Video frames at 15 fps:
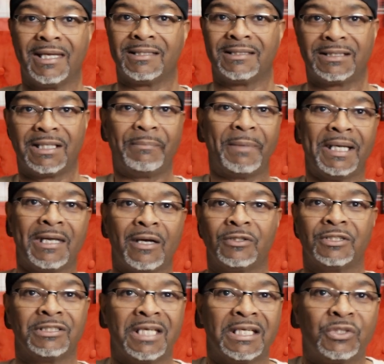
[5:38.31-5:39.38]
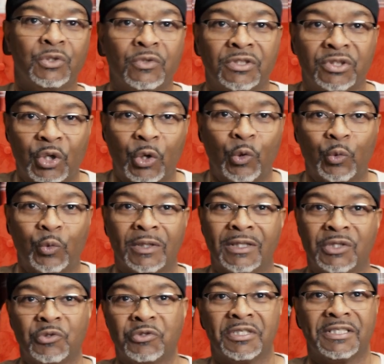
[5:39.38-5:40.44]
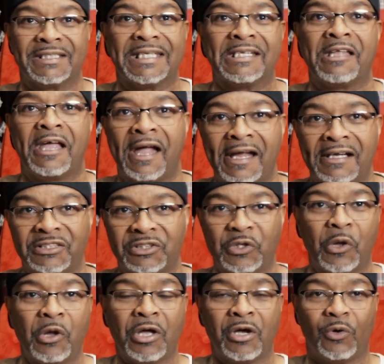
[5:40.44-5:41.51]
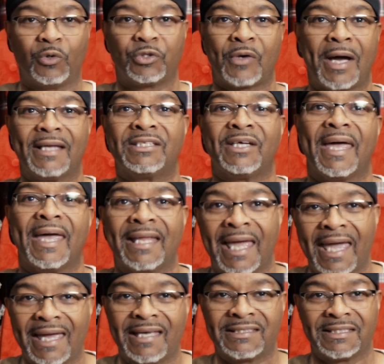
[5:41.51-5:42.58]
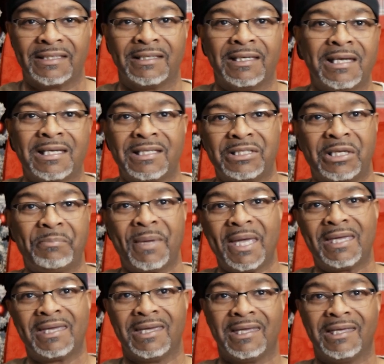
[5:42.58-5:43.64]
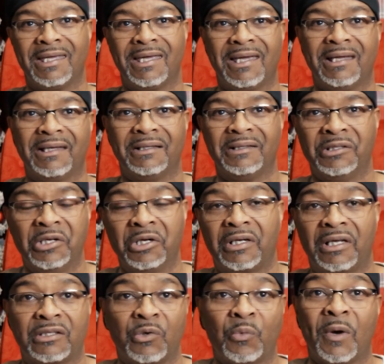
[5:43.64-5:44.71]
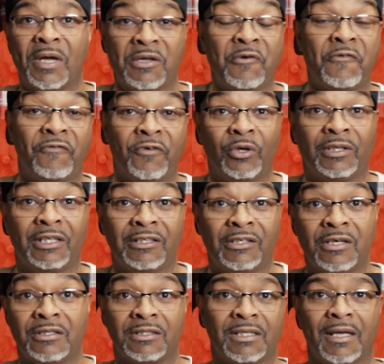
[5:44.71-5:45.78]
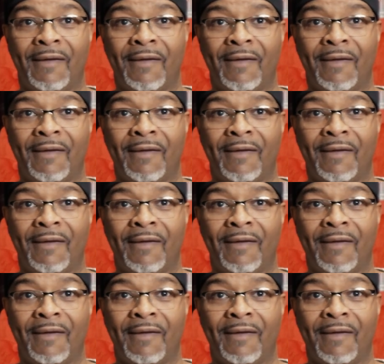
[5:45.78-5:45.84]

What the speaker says: It's somebody else's that you stole and you just enhanced or tried to enhance it to make it look the way you feel it looks.